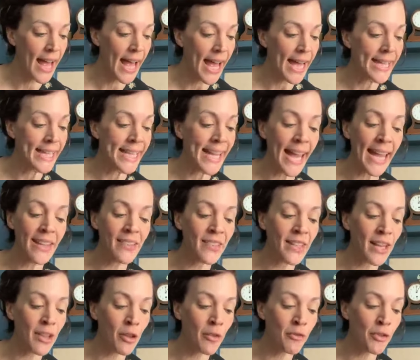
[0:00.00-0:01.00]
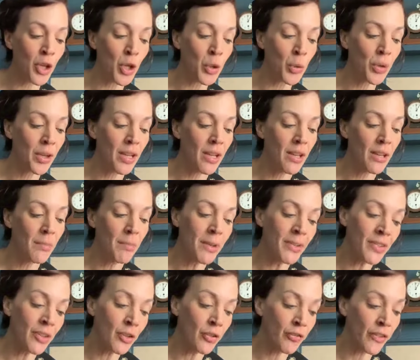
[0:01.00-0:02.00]
And gazing at the view,
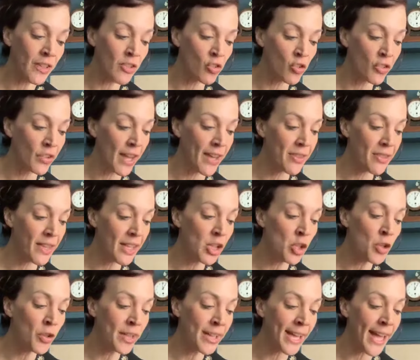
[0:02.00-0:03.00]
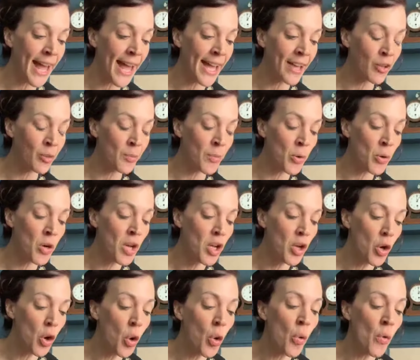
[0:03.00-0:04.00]
Mrs. Finch said that looking at Exmoor
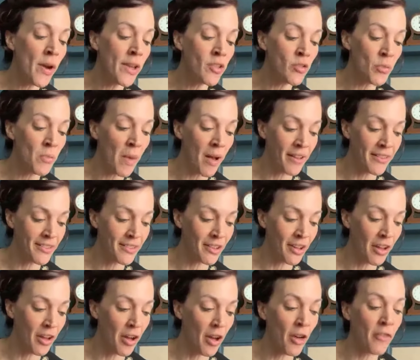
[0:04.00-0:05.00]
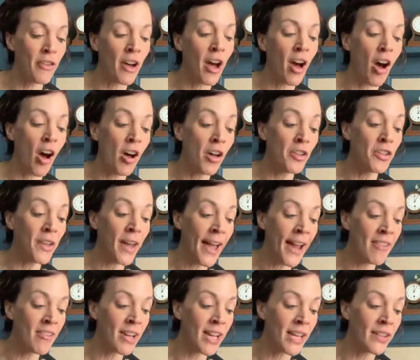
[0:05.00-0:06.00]
always reminded her of her Aunt
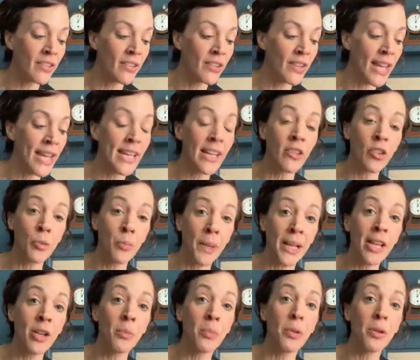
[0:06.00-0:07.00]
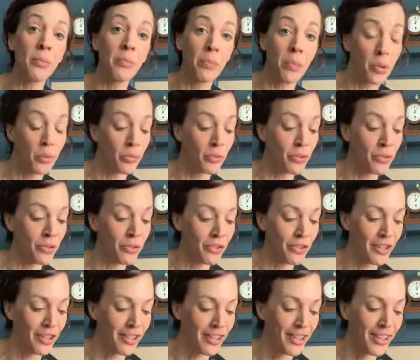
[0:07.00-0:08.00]
Harriet's inexplicable
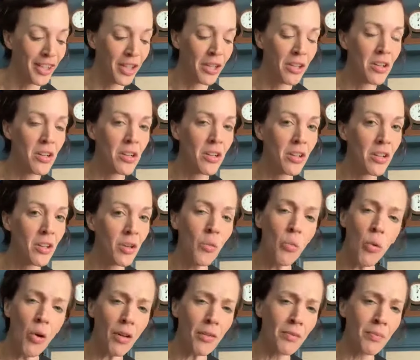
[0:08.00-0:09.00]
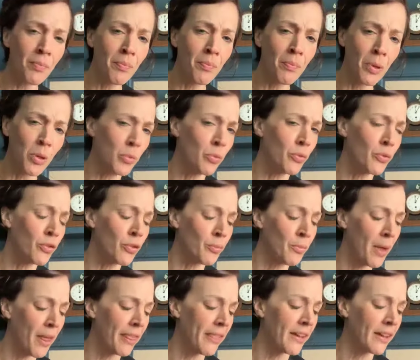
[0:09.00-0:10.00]
boots. "What boots,
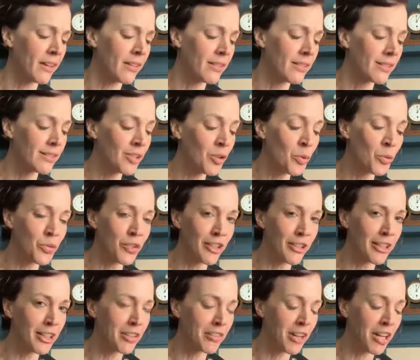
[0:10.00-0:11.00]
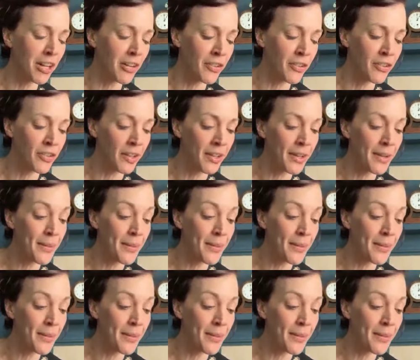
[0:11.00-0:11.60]
Mother?" Cordelia asked.